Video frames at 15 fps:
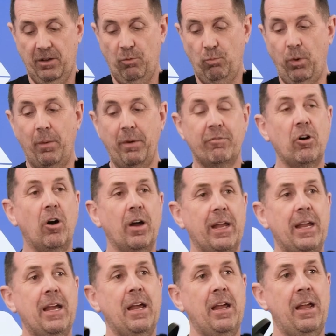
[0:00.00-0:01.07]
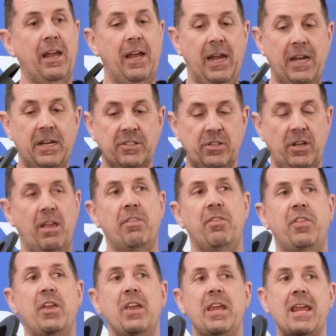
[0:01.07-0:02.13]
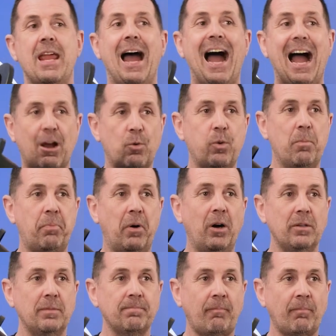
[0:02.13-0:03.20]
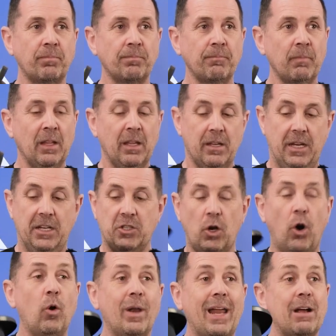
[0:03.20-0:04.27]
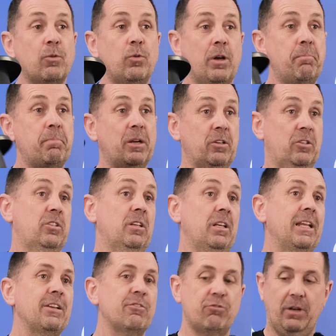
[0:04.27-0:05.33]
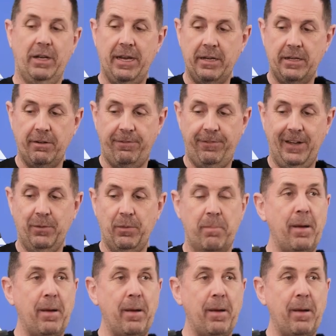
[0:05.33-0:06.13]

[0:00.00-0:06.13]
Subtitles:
What we've got here is the Aqua pot. It's called Aqua because literally you fill it with